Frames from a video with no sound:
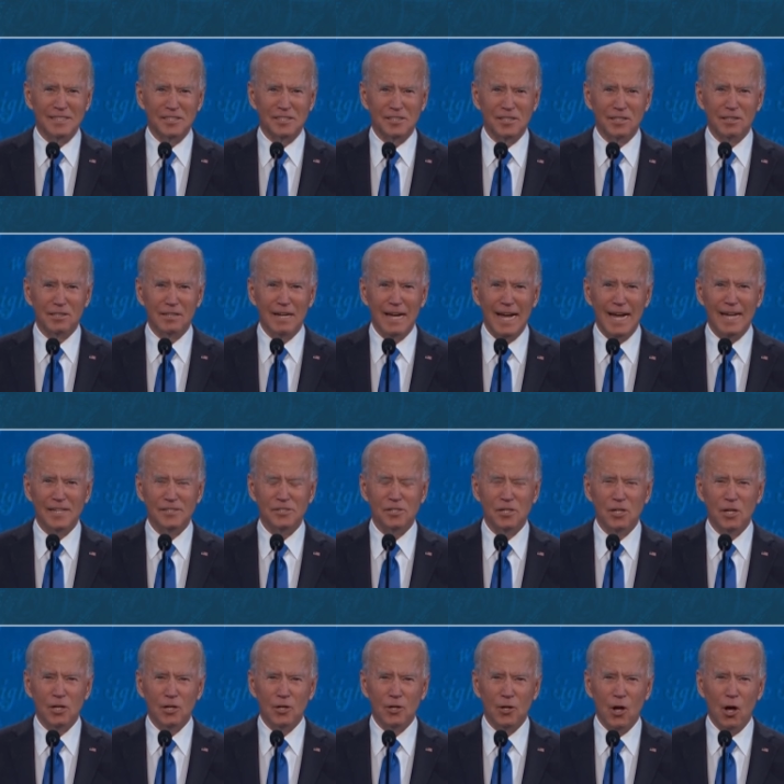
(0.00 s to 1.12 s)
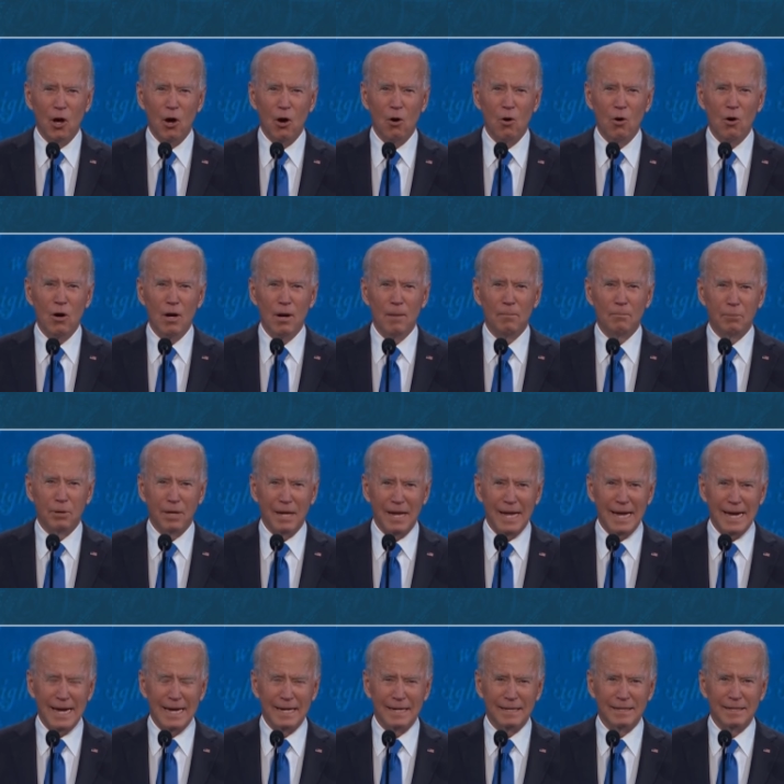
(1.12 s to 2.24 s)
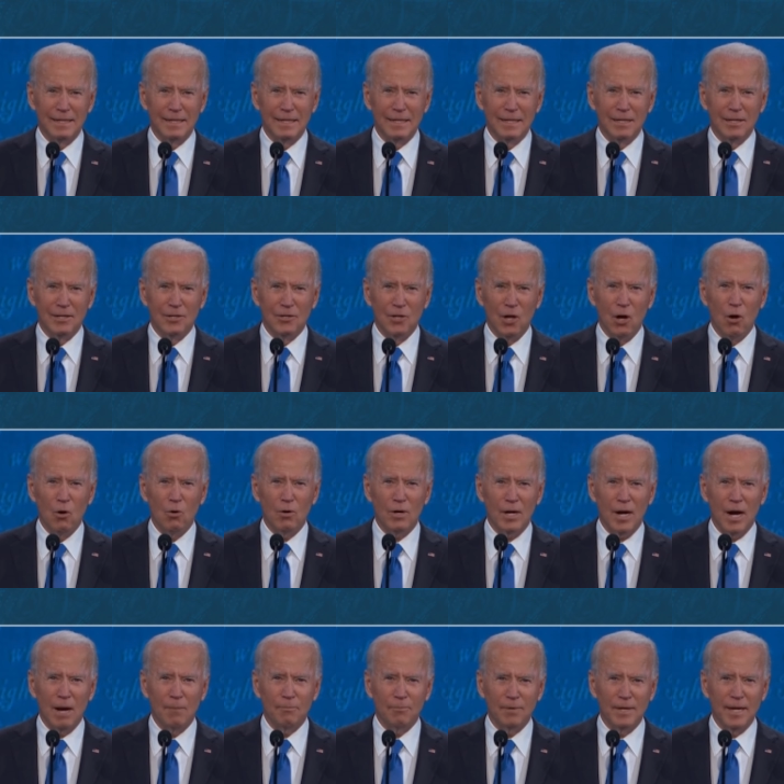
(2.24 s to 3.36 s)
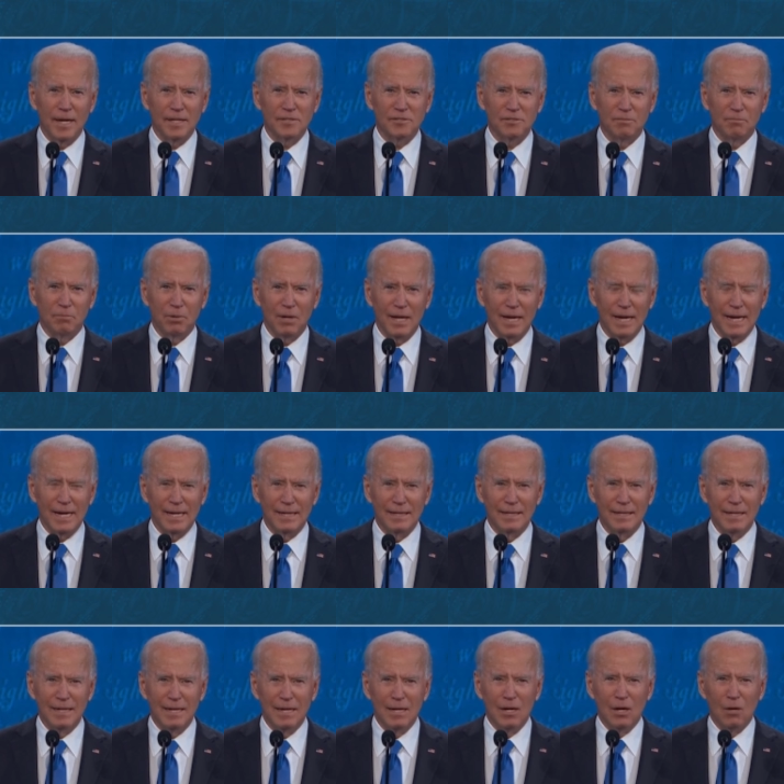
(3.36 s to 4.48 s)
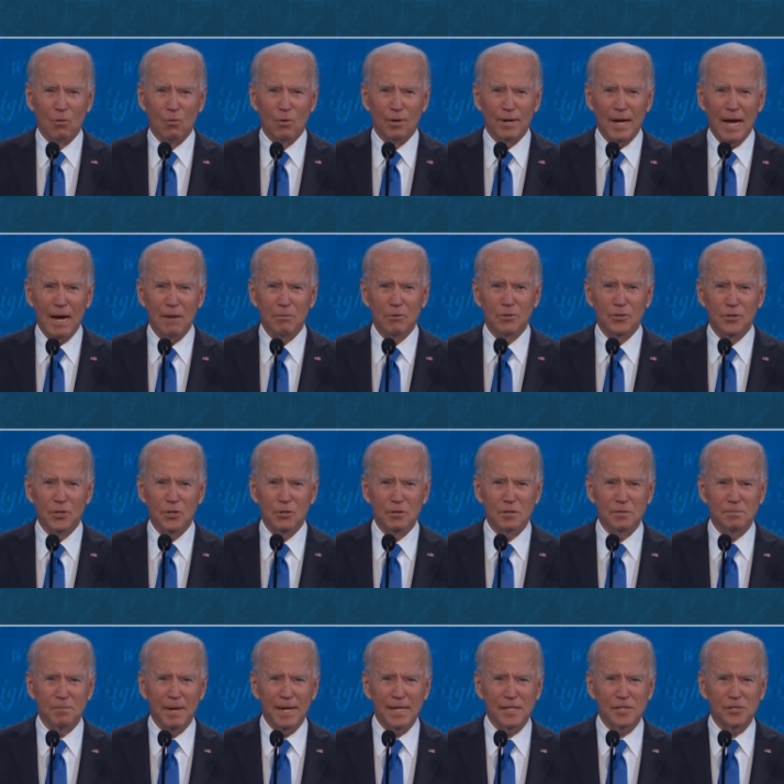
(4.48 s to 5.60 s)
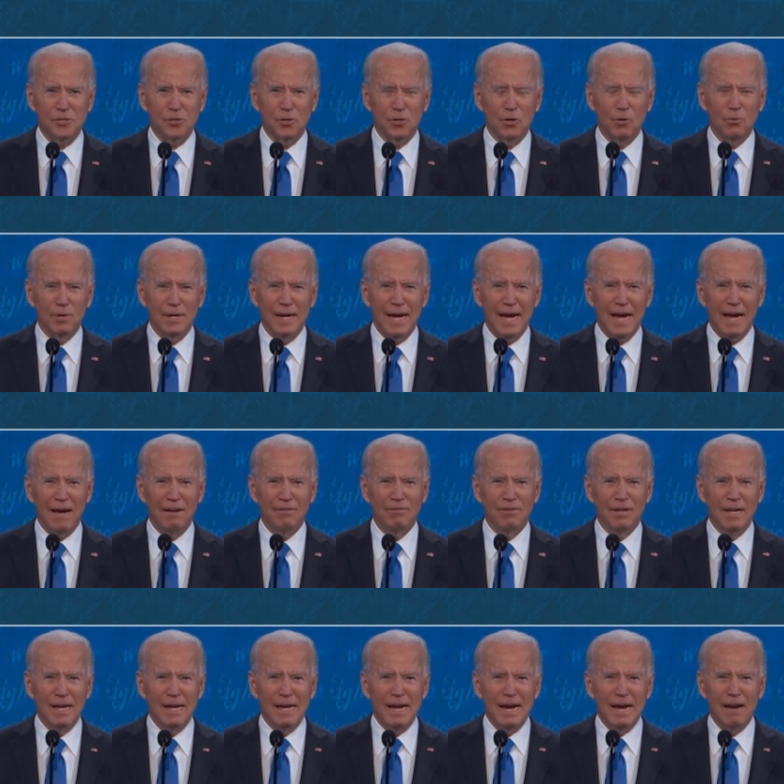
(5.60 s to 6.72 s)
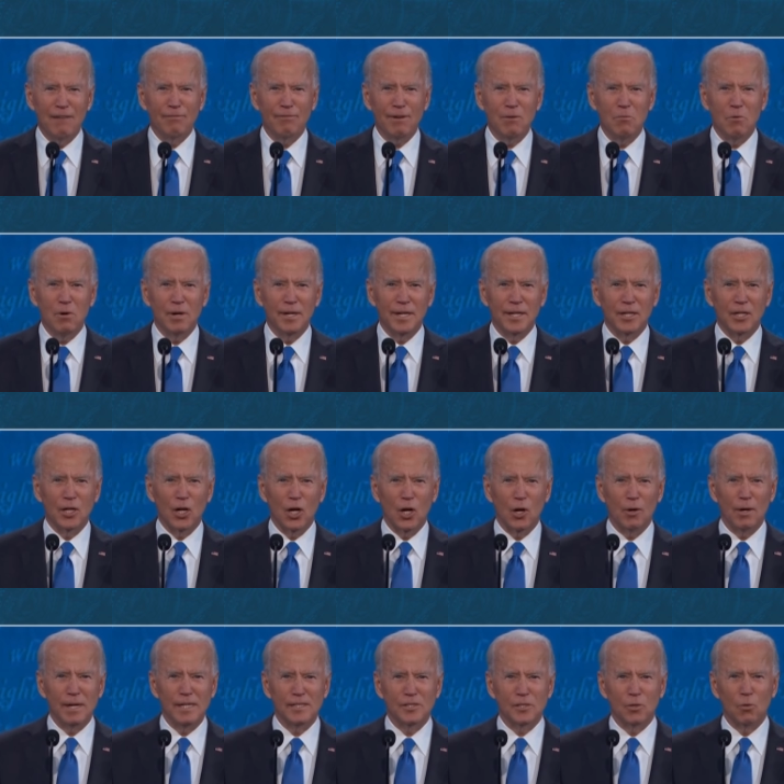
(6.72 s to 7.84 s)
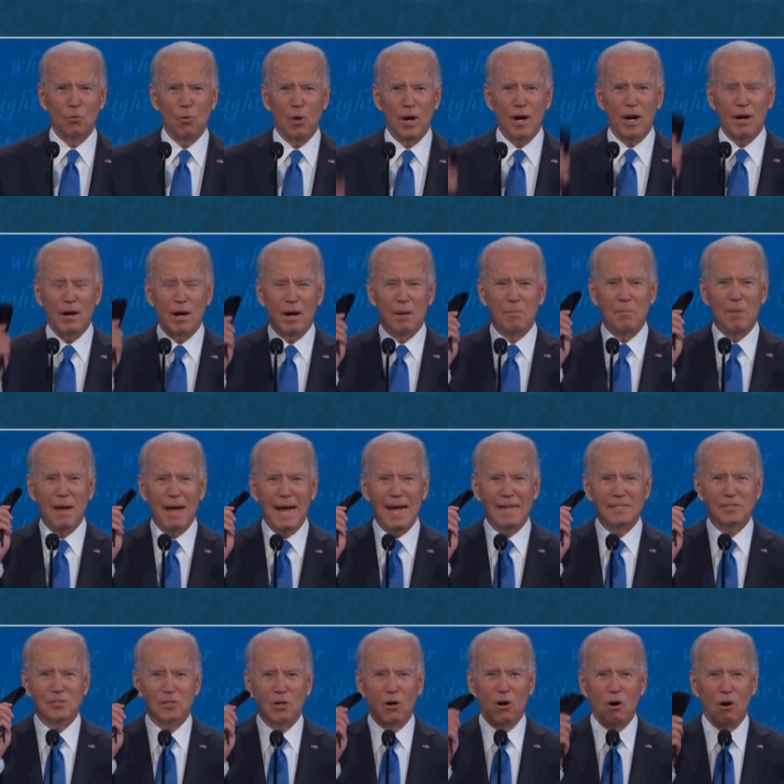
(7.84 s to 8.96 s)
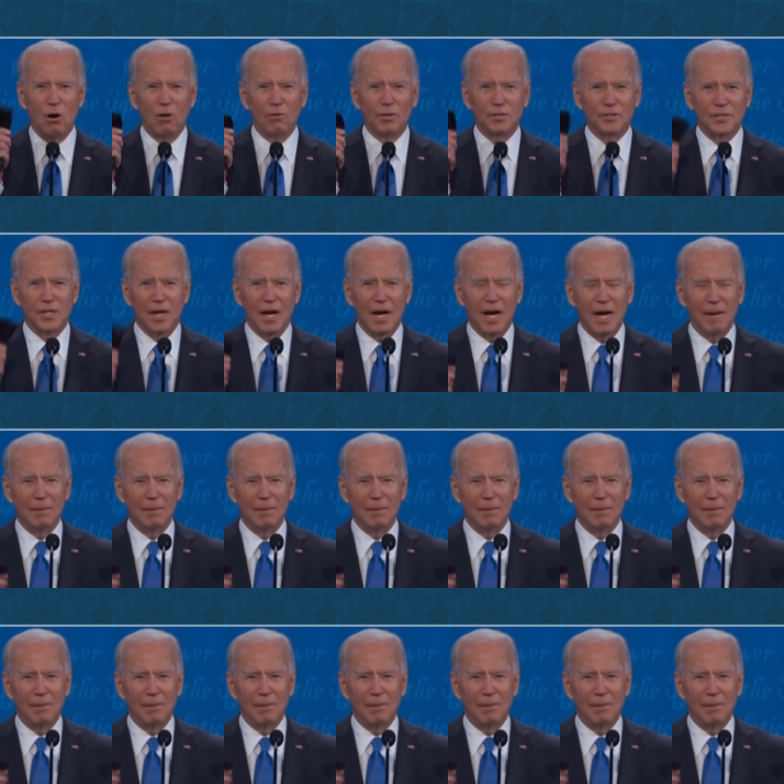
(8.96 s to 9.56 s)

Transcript: Currently, President Joe Biden has proposed granting legal status and path to citizenship to up to 5 lakh undocumented spouses of the United